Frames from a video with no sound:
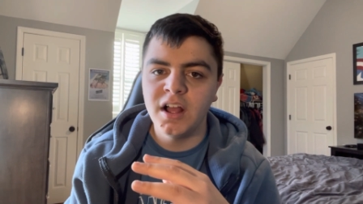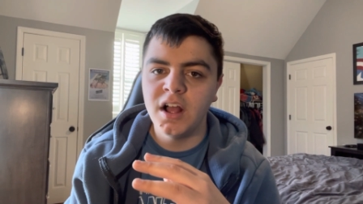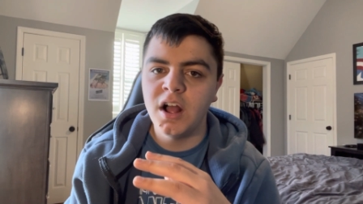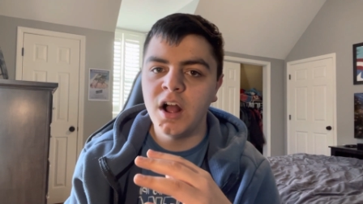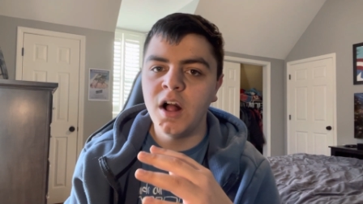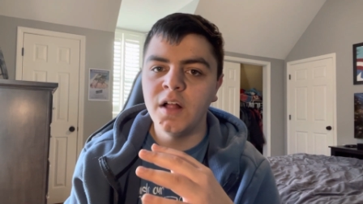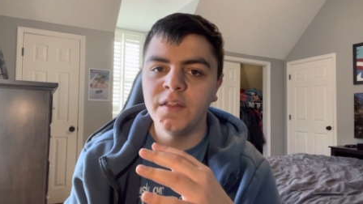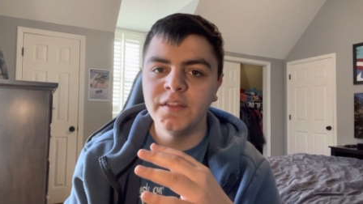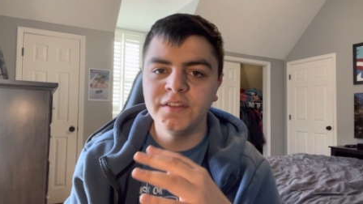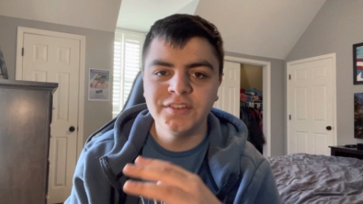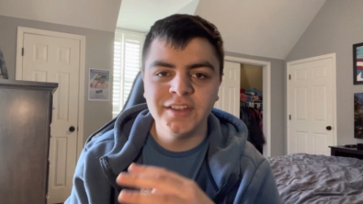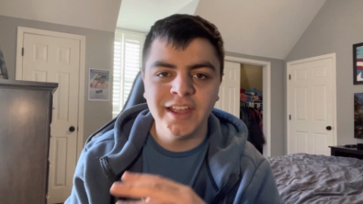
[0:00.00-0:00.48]

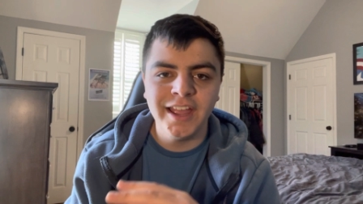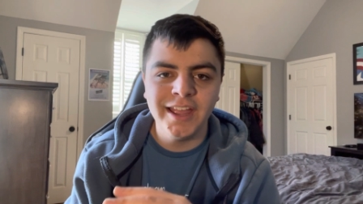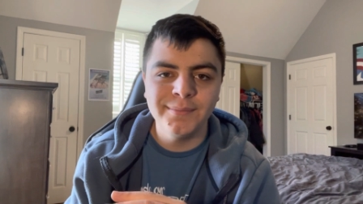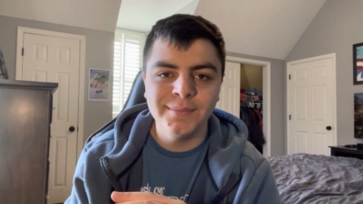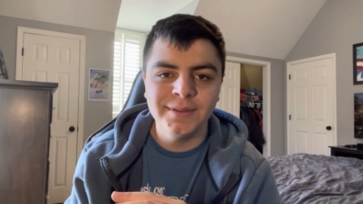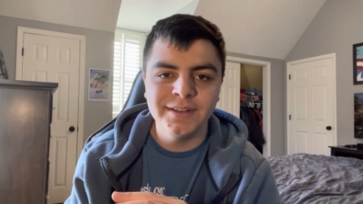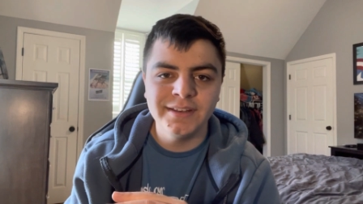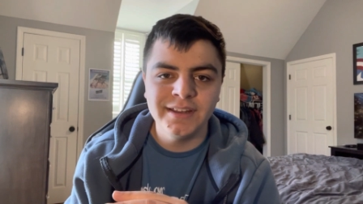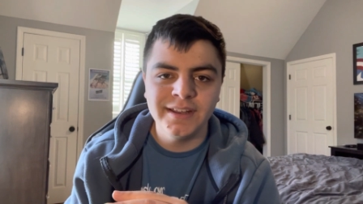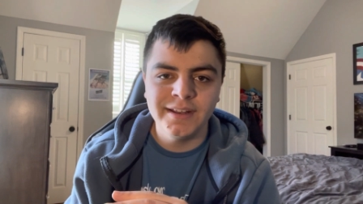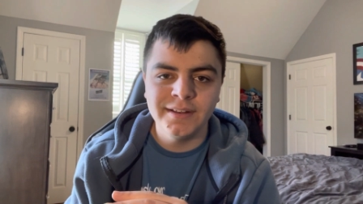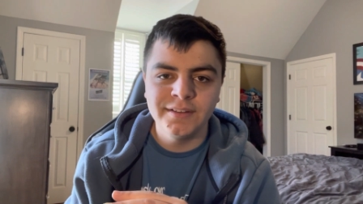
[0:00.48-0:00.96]
all the time
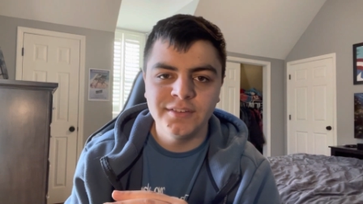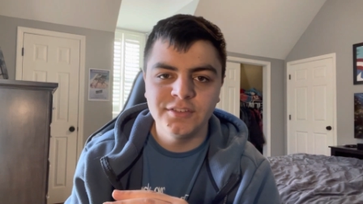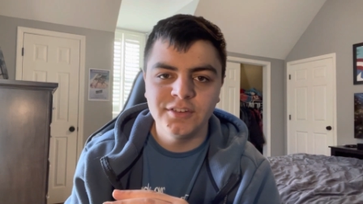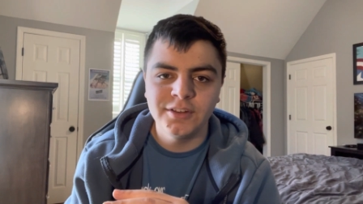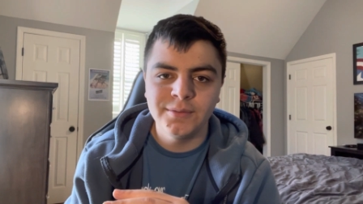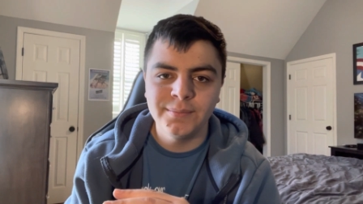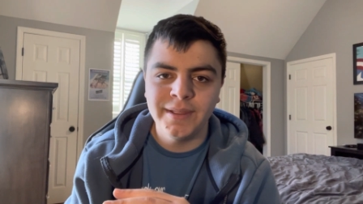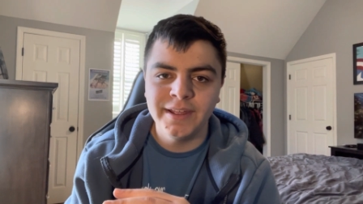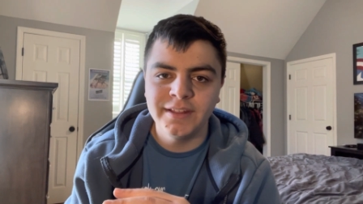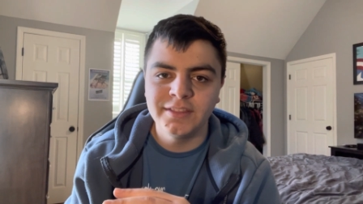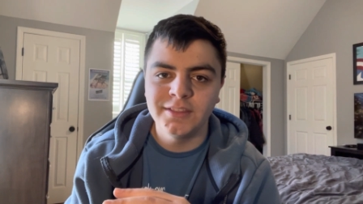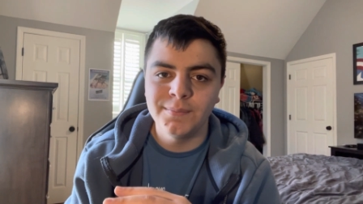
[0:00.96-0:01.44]
he needs to
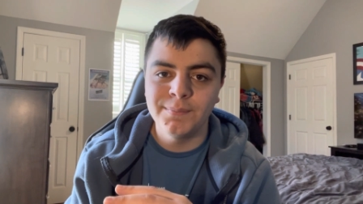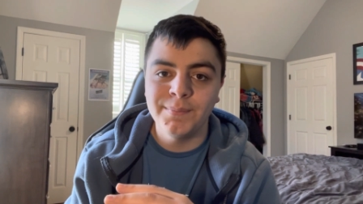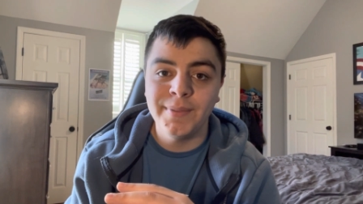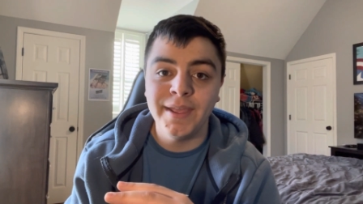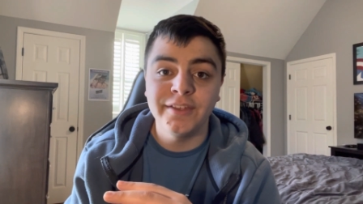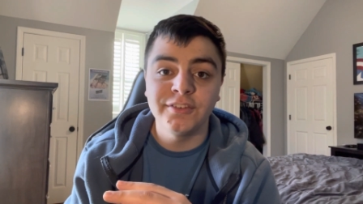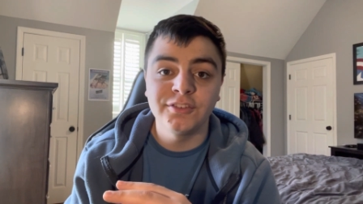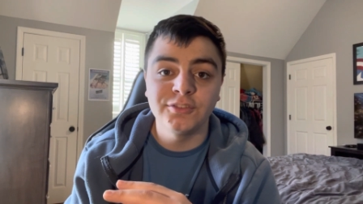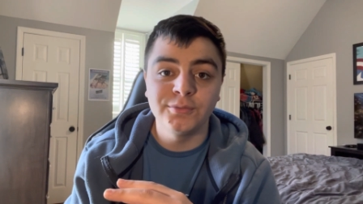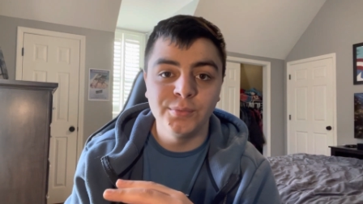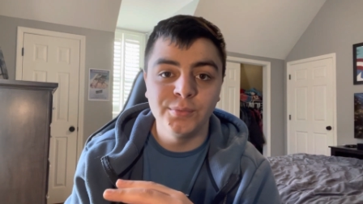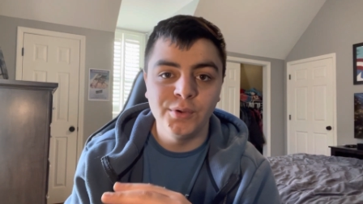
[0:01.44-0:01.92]
make the
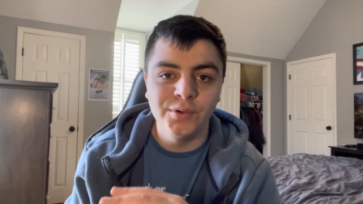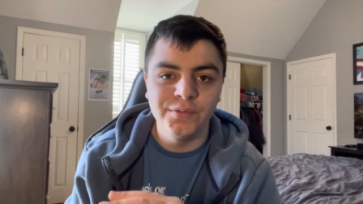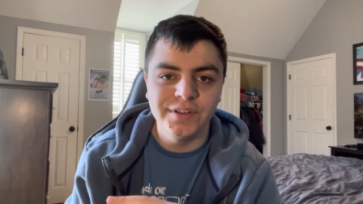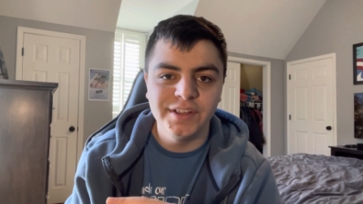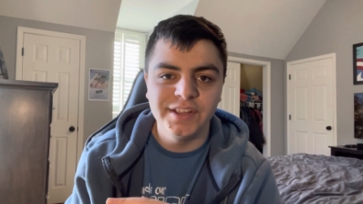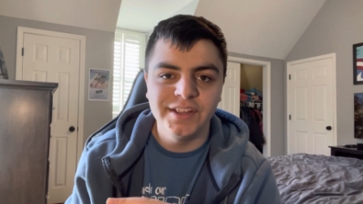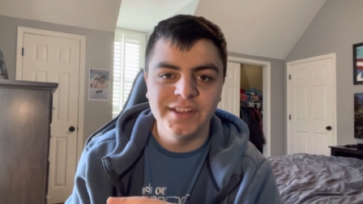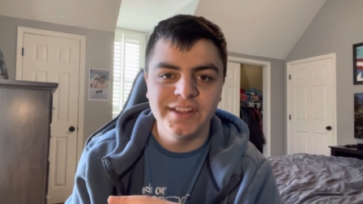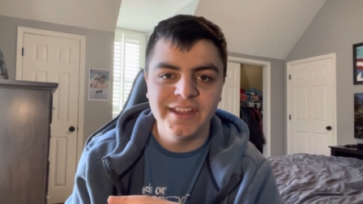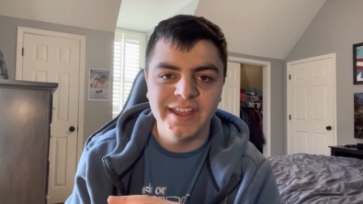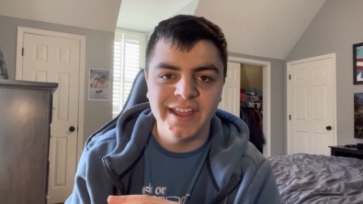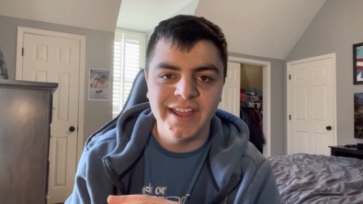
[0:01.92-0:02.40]
best movie
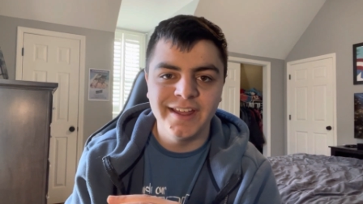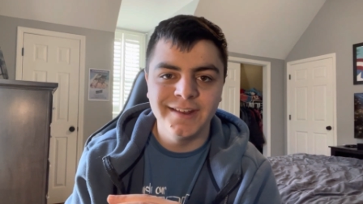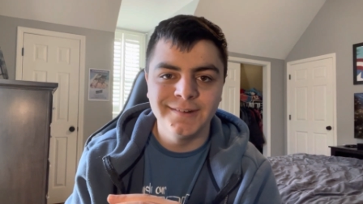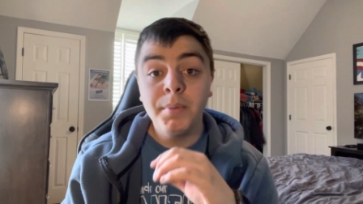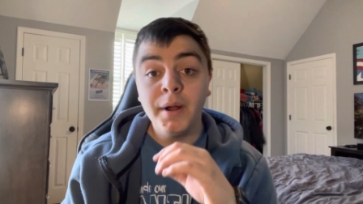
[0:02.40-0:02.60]
he can.